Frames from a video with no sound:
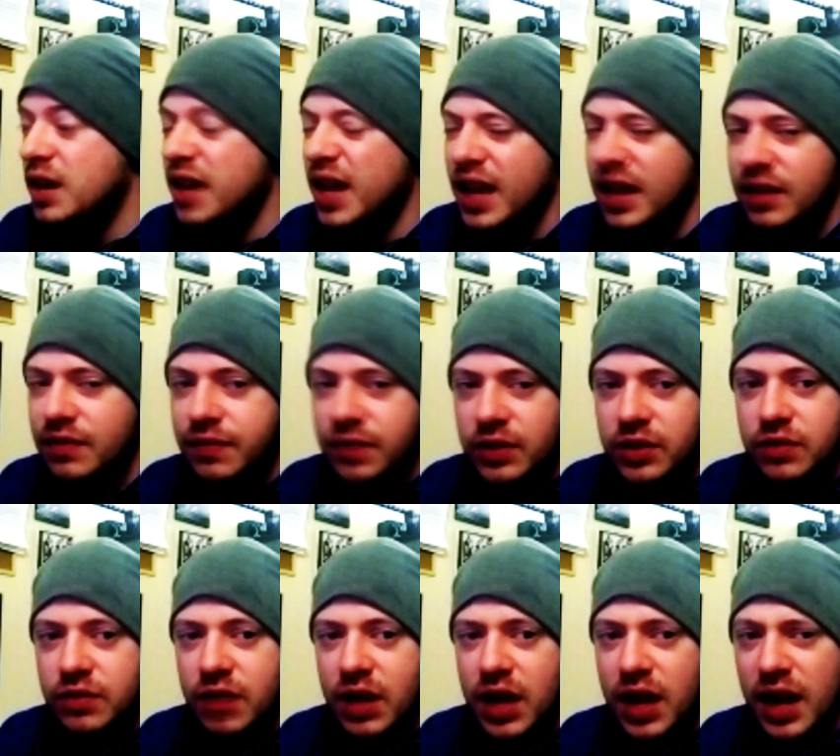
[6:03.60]
weird,
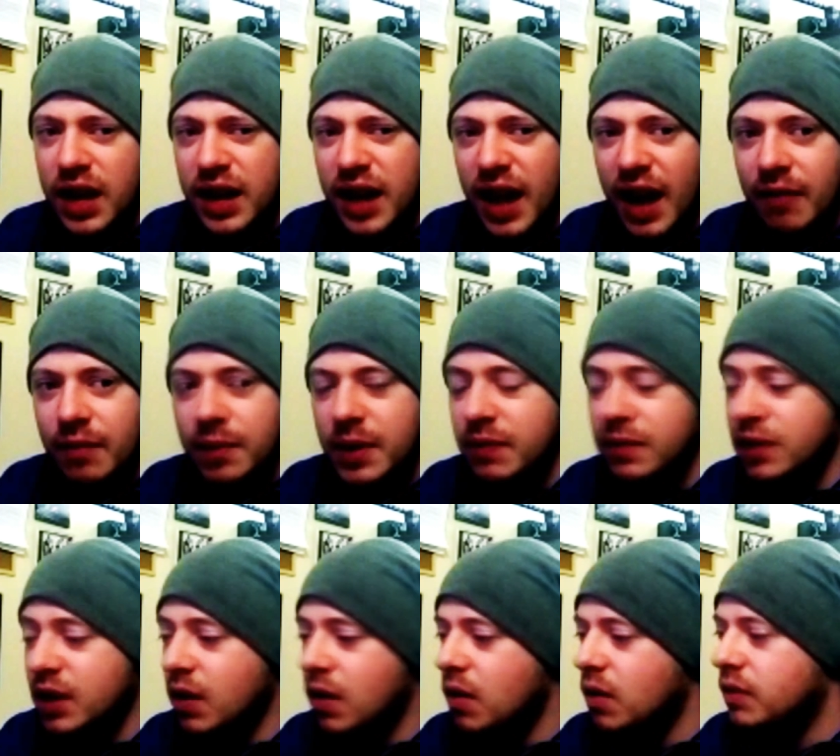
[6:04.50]
it's frustrating.
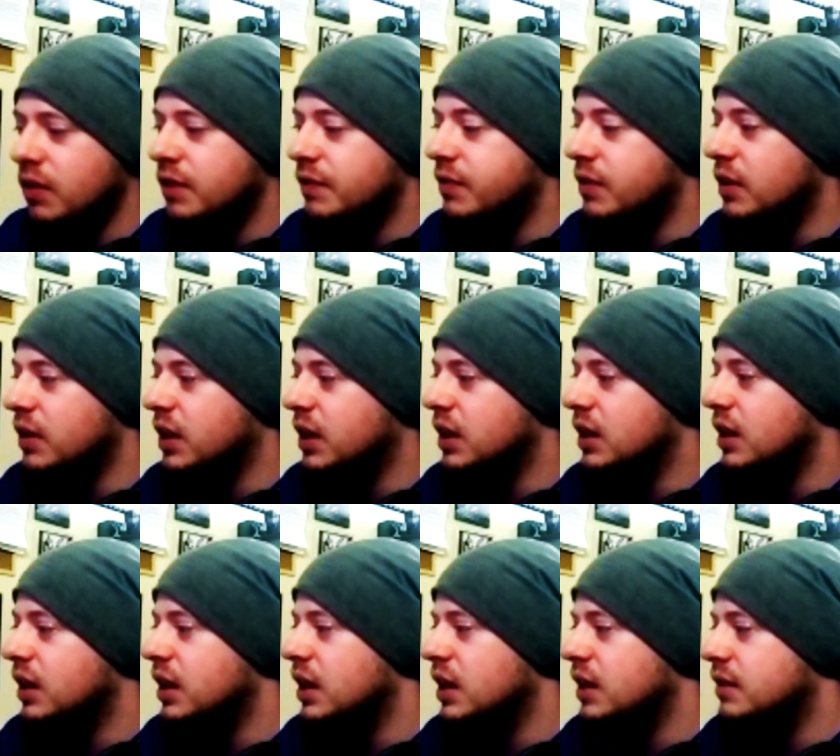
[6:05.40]
I've been recording
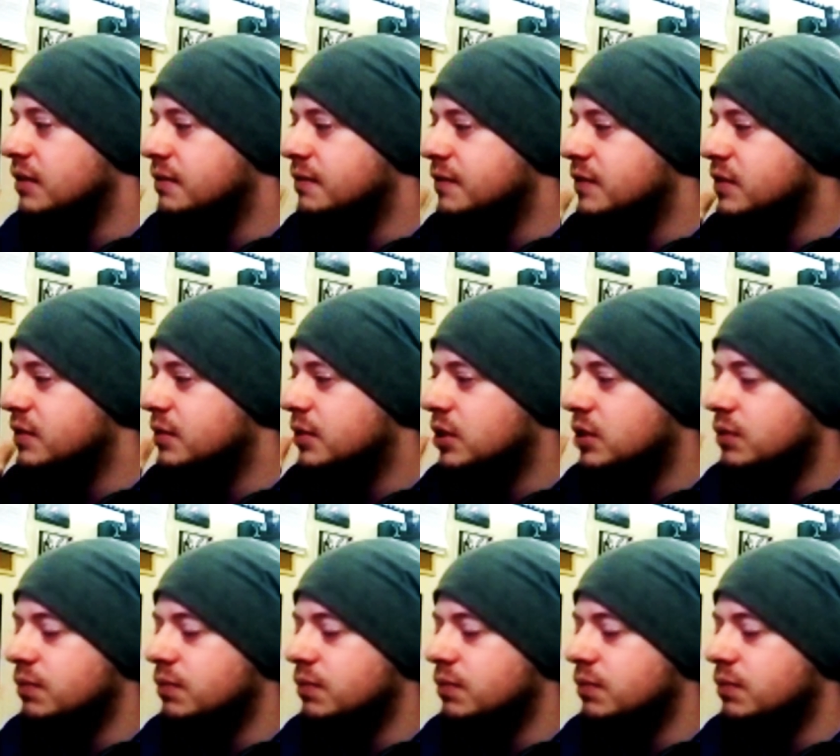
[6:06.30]
for nearly